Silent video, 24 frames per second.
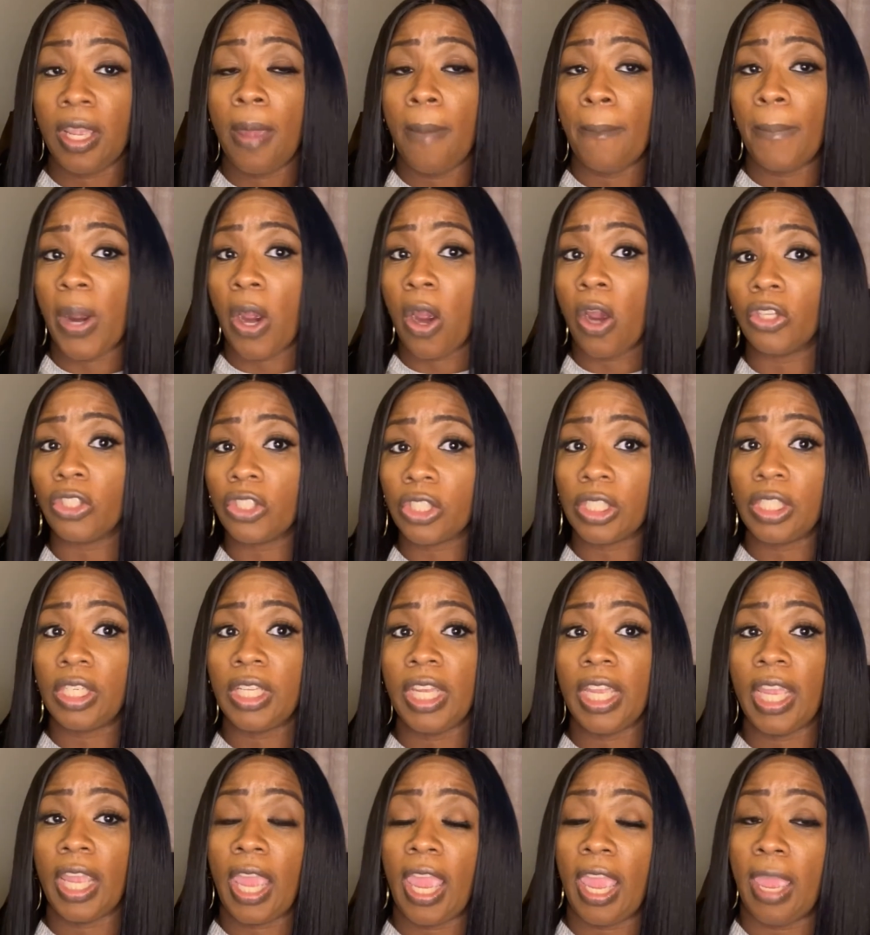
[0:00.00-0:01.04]

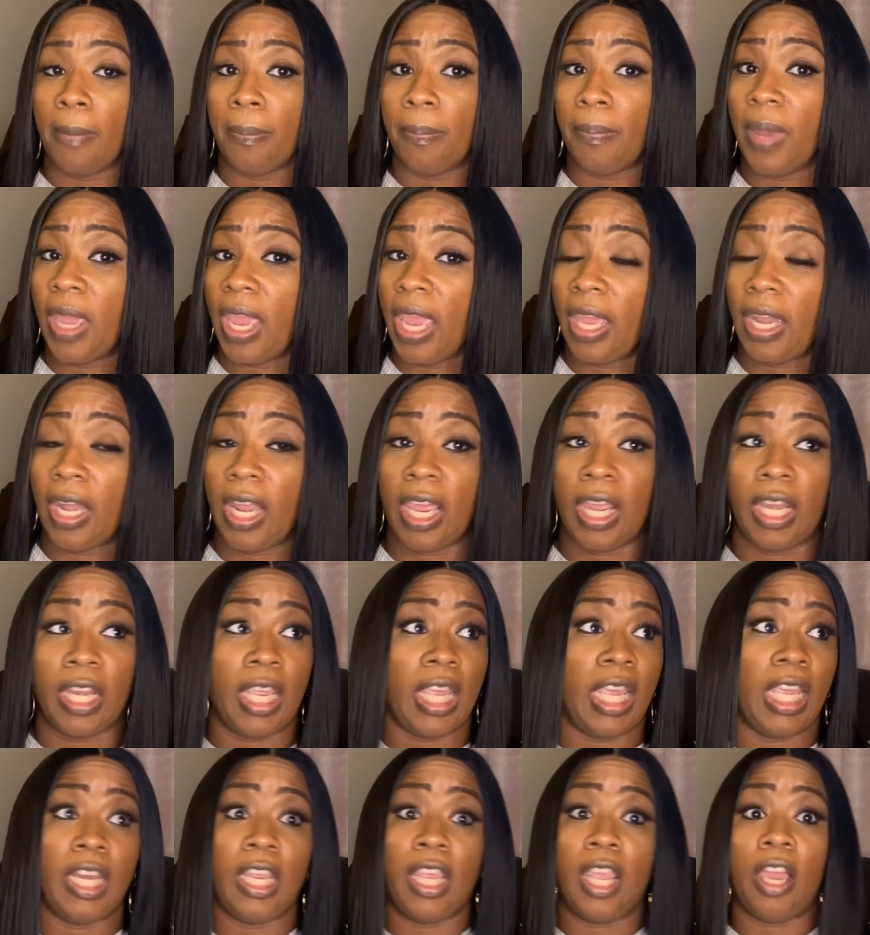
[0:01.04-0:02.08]
personally, and in
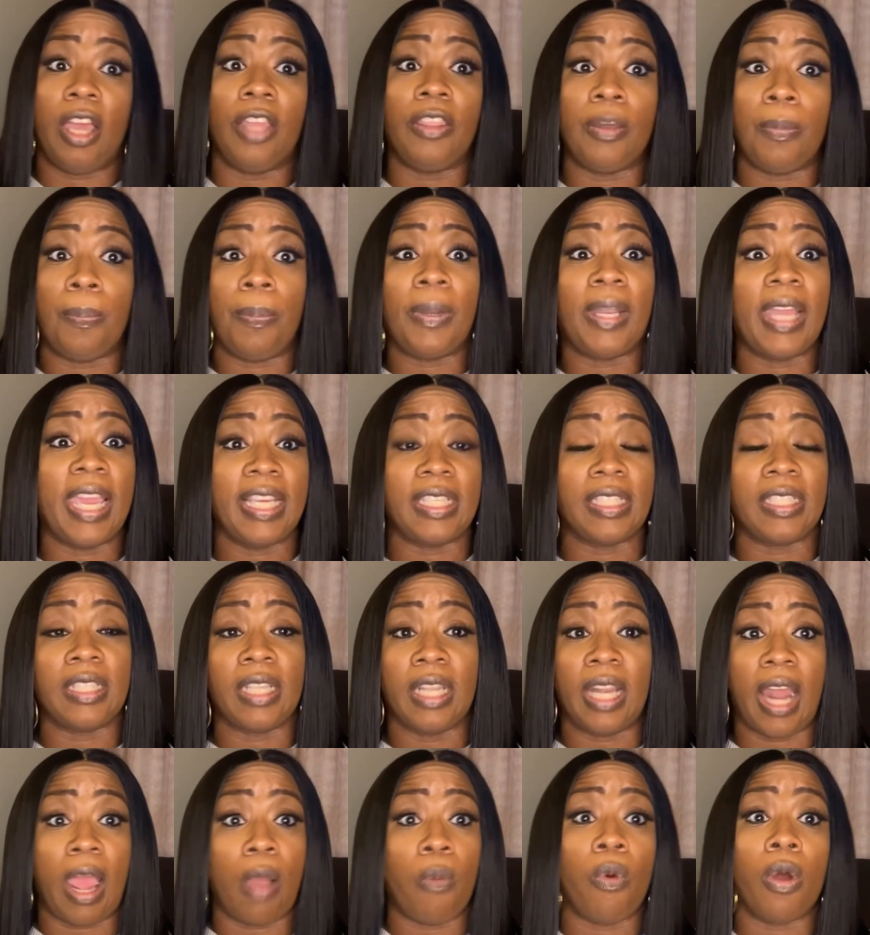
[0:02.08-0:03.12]
any other place that
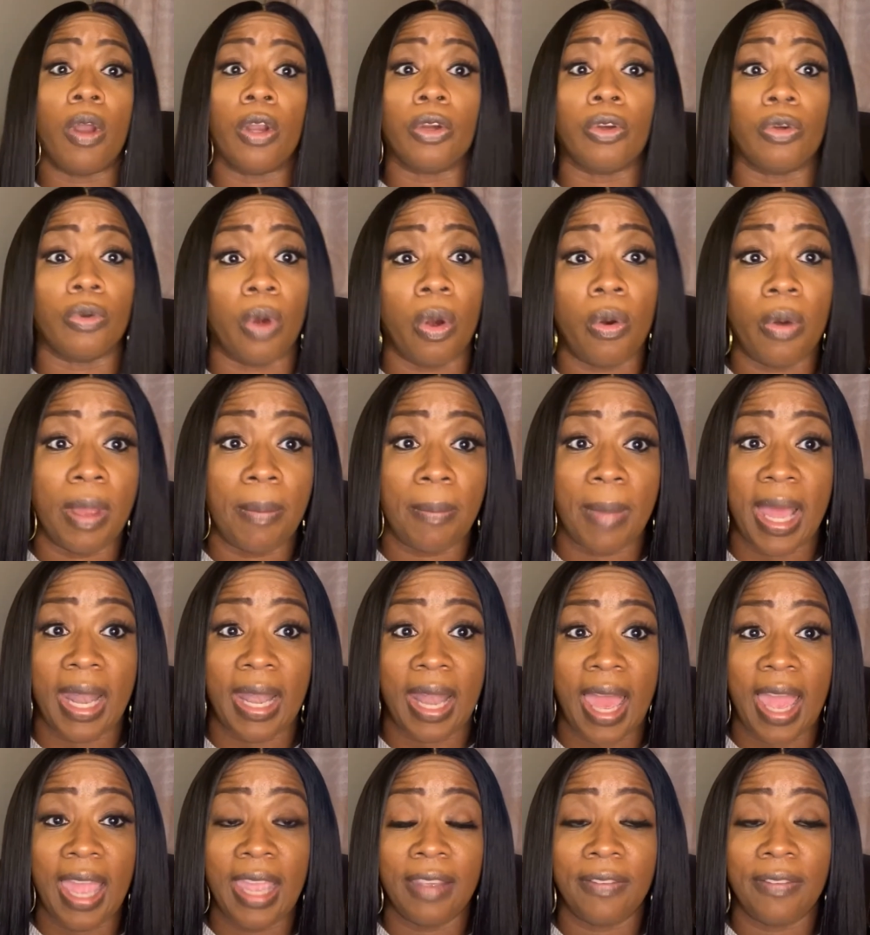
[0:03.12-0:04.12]
I want to grow in my life?